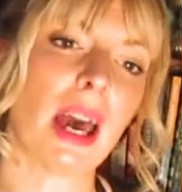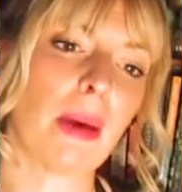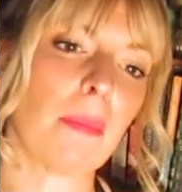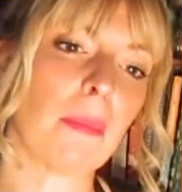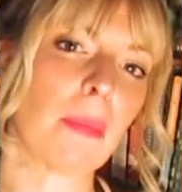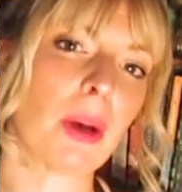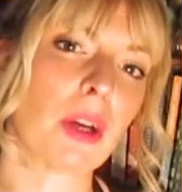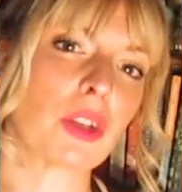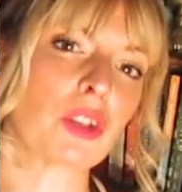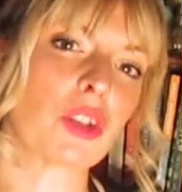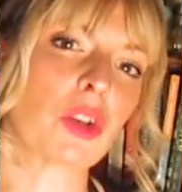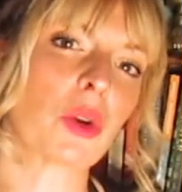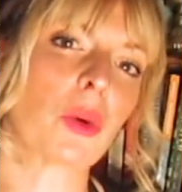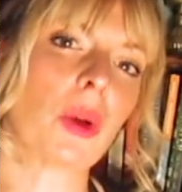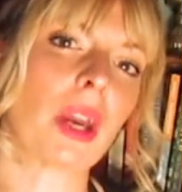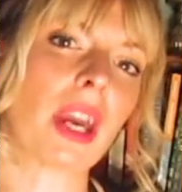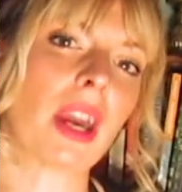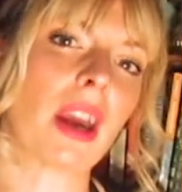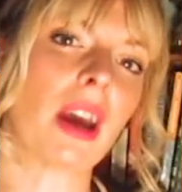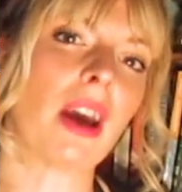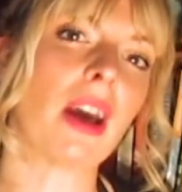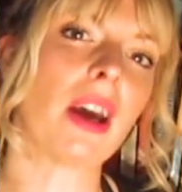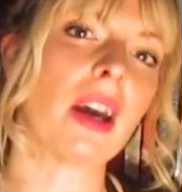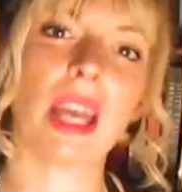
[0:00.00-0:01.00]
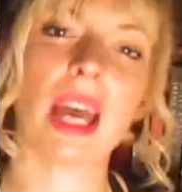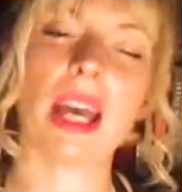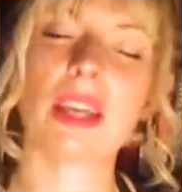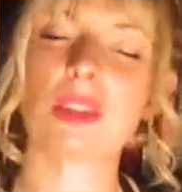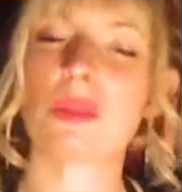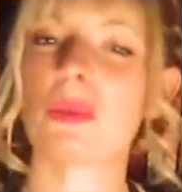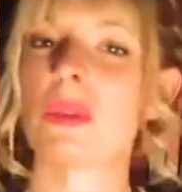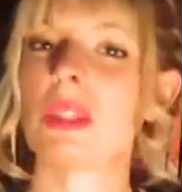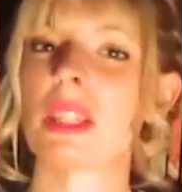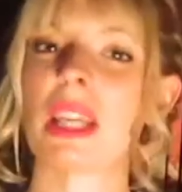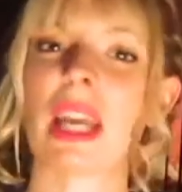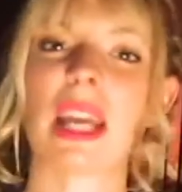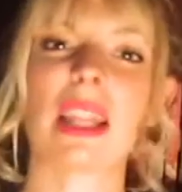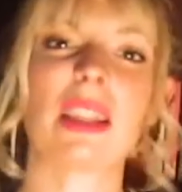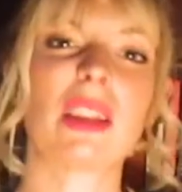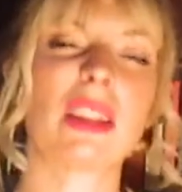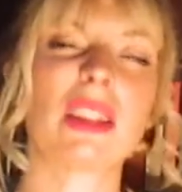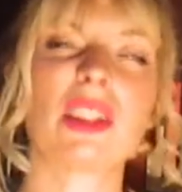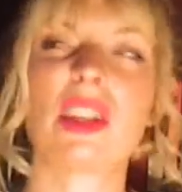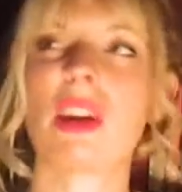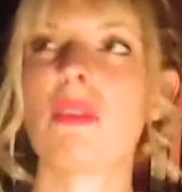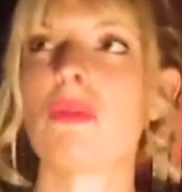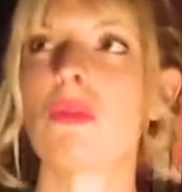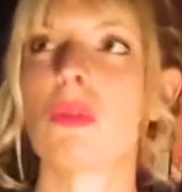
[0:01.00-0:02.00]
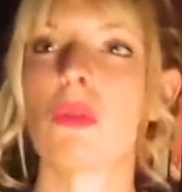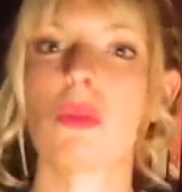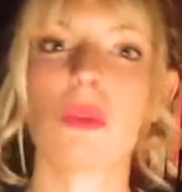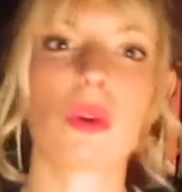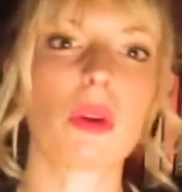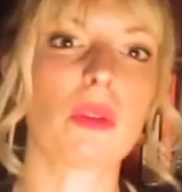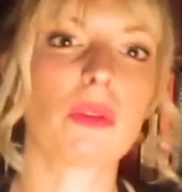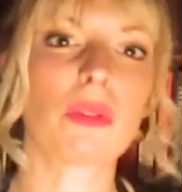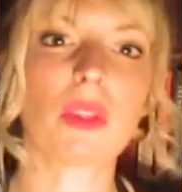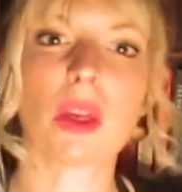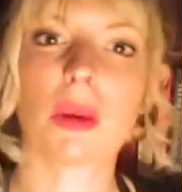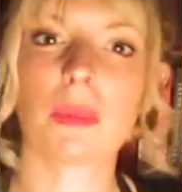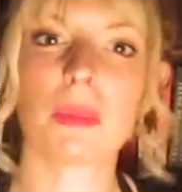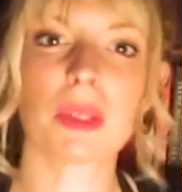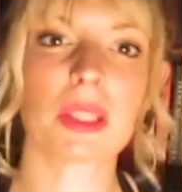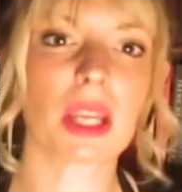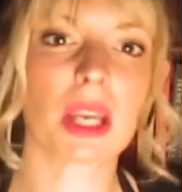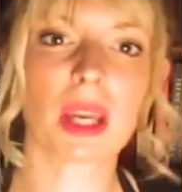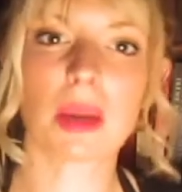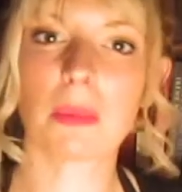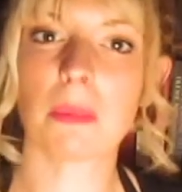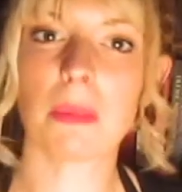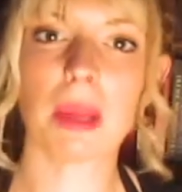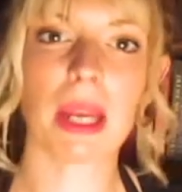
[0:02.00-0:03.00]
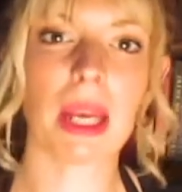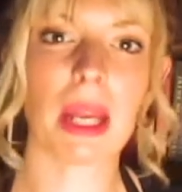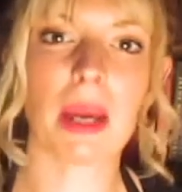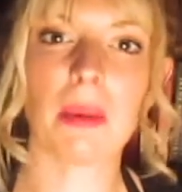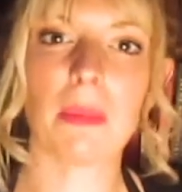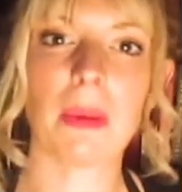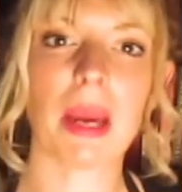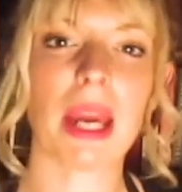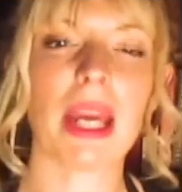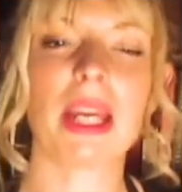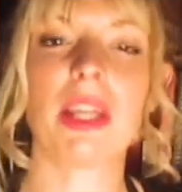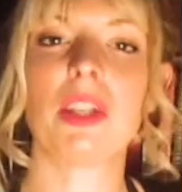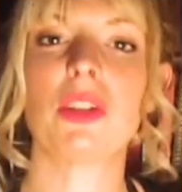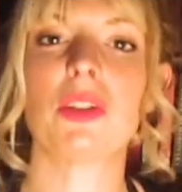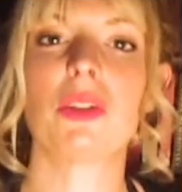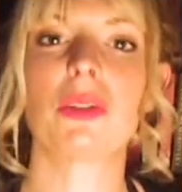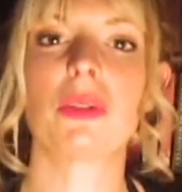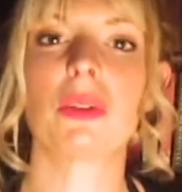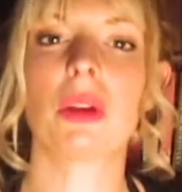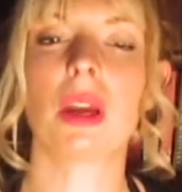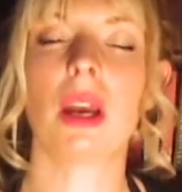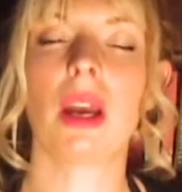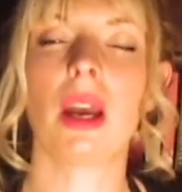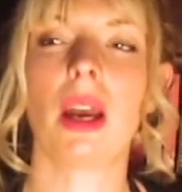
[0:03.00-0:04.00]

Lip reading: and much quicker. As we said, the general rule of thumb is like a minute a page,